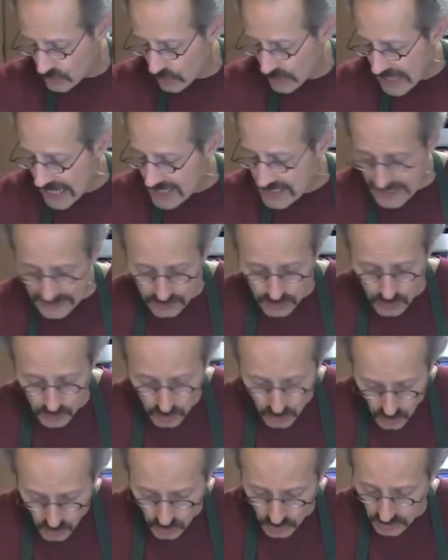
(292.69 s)
what I like to
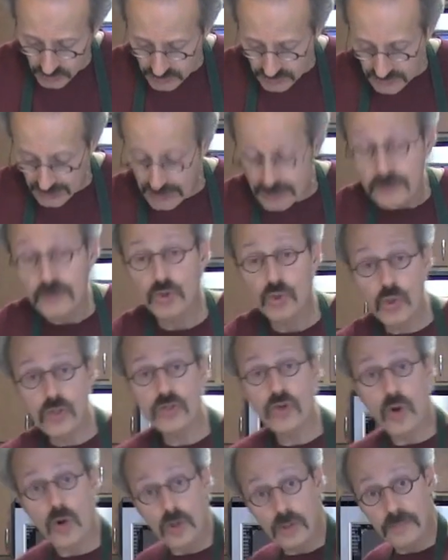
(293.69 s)
do, I
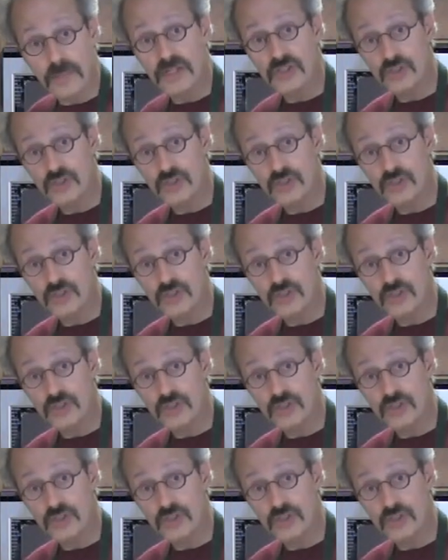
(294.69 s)
cook a whole